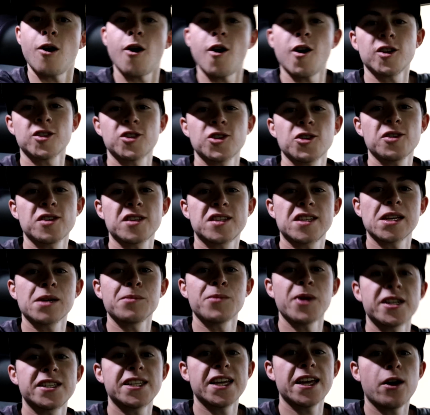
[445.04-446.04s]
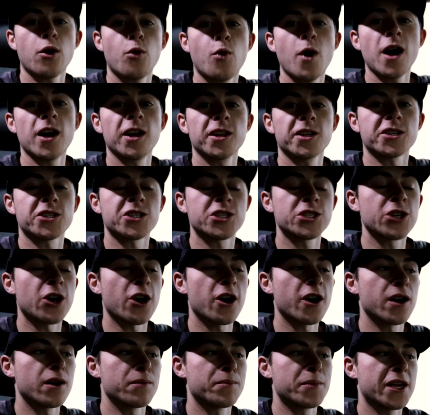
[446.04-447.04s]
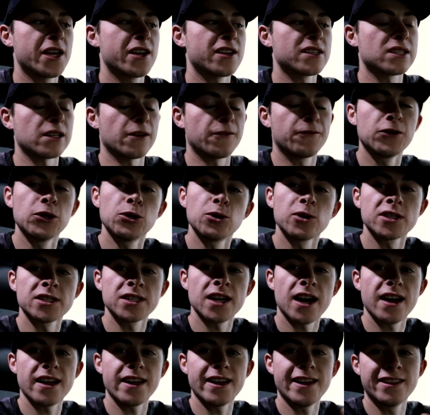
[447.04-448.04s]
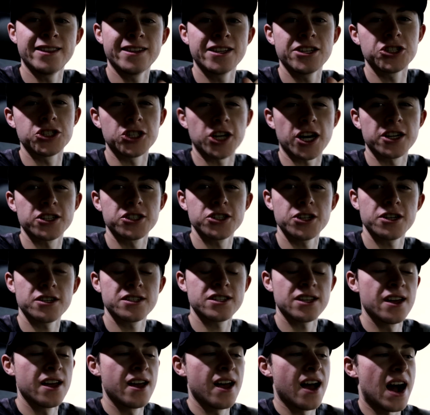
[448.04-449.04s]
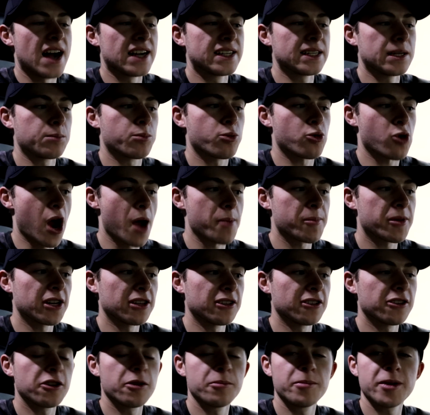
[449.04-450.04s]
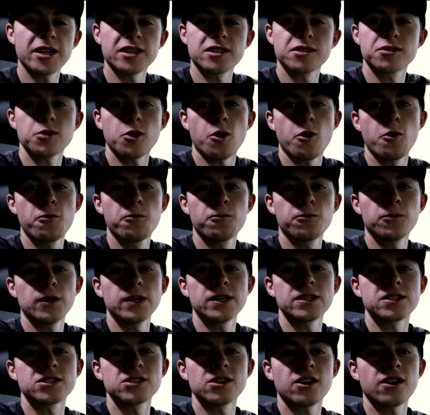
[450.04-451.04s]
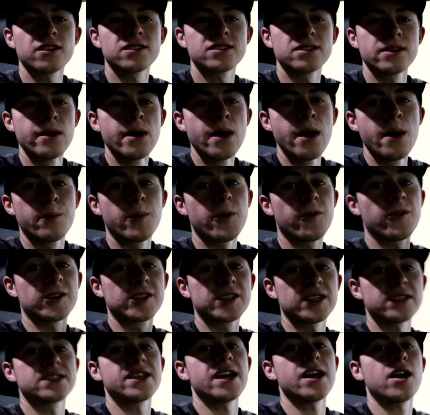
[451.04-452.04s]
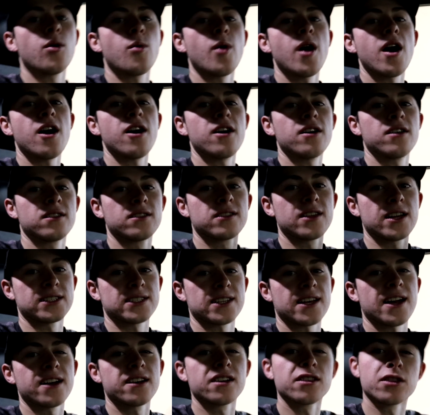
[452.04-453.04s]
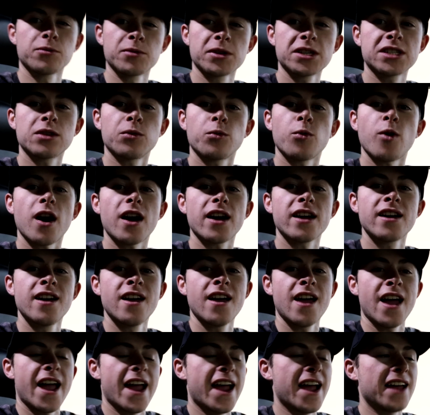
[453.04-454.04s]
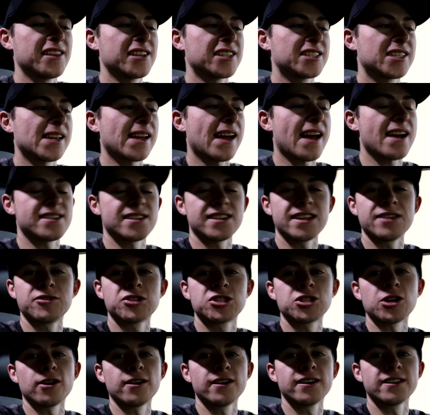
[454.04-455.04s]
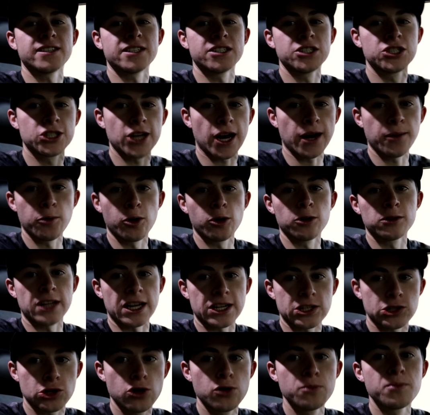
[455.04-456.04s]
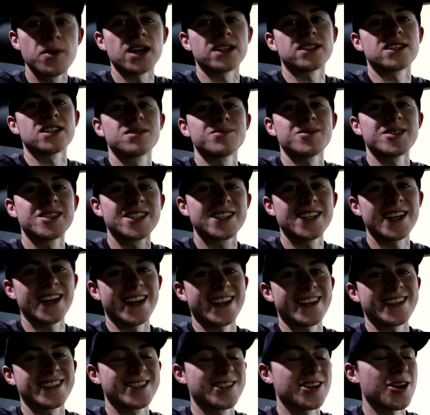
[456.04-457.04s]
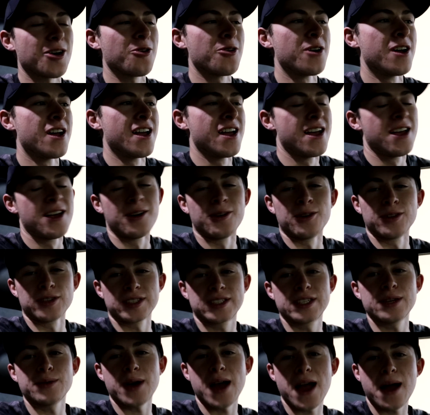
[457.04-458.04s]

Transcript: Also, this thing might take a while to start because the fuel is not in the injectors. I did prime it a little bit, so hopefully it starts, but if it does take a while, that's kind of the reason why. And this thing hasn't even started in general in like 2 months. It's been sitting, so well, let's see what